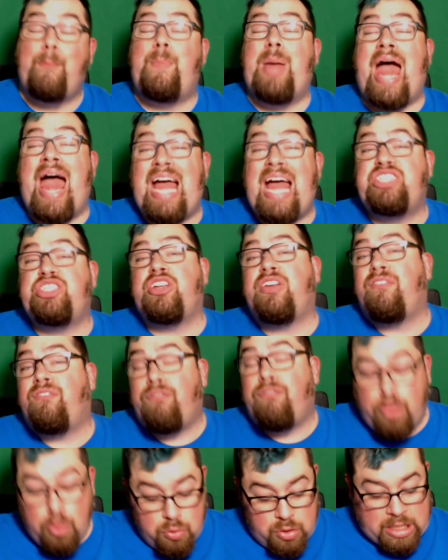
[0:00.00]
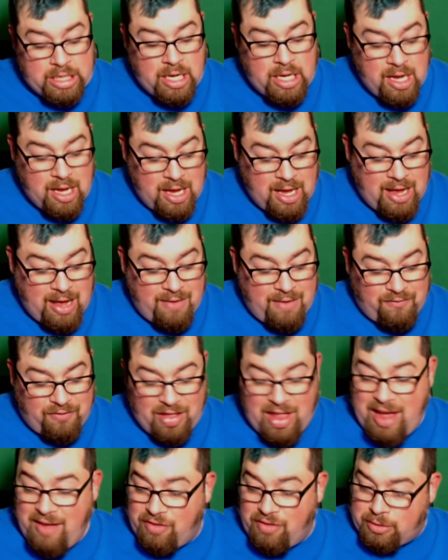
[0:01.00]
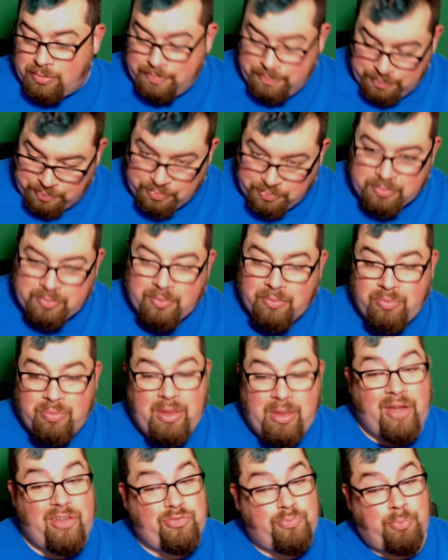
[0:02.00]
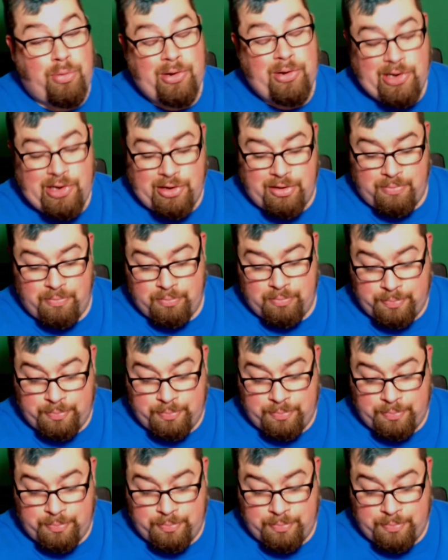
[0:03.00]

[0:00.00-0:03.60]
passion fruit flavor. That's pretty good.